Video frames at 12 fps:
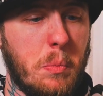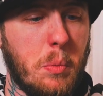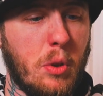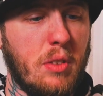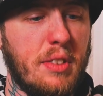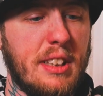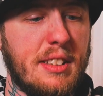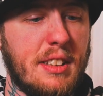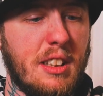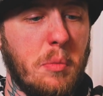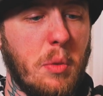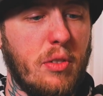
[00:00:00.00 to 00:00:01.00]

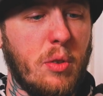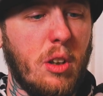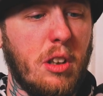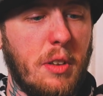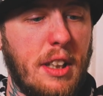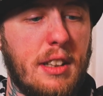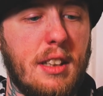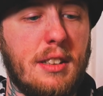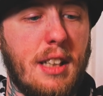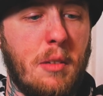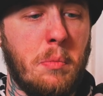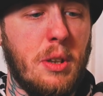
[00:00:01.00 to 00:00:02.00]
previously before you hit
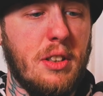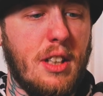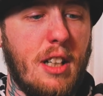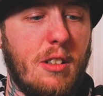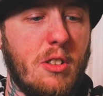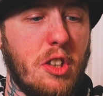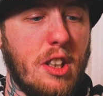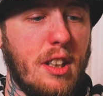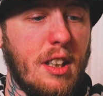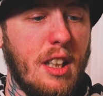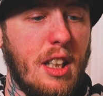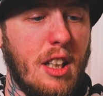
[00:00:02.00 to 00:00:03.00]
this Empress energy.
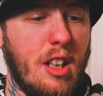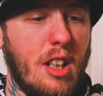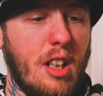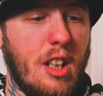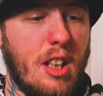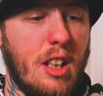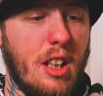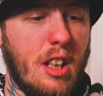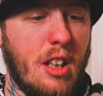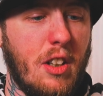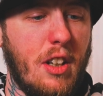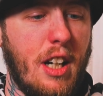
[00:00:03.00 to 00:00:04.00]

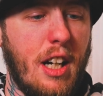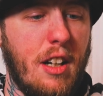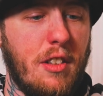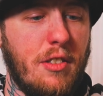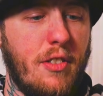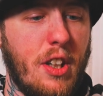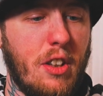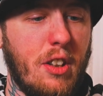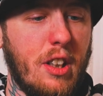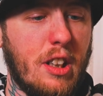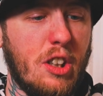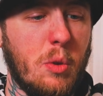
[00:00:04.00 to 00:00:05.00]
You know, I felt
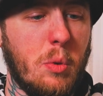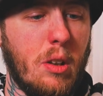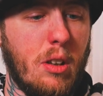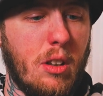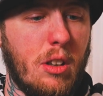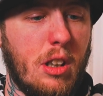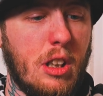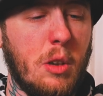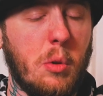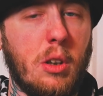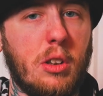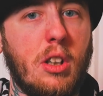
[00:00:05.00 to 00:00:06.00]
like you were
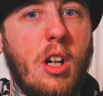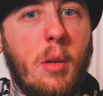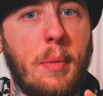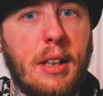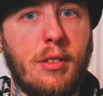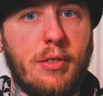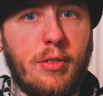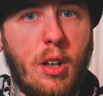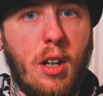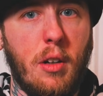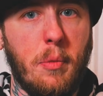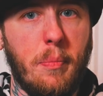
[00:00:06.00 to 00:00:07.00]
coming
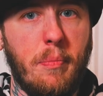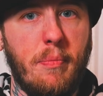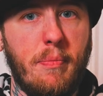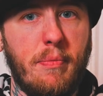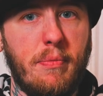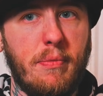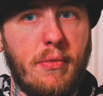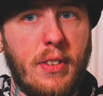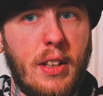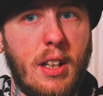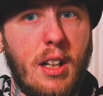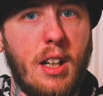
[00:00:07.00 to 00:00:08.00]
from
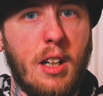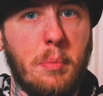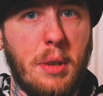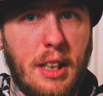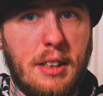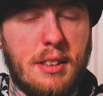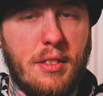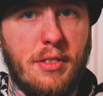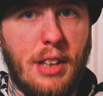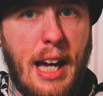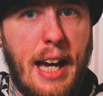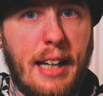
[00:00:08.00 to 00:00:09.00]
a place of
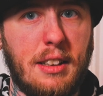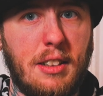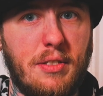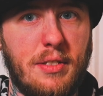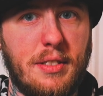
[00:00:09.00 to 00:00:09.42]
lack.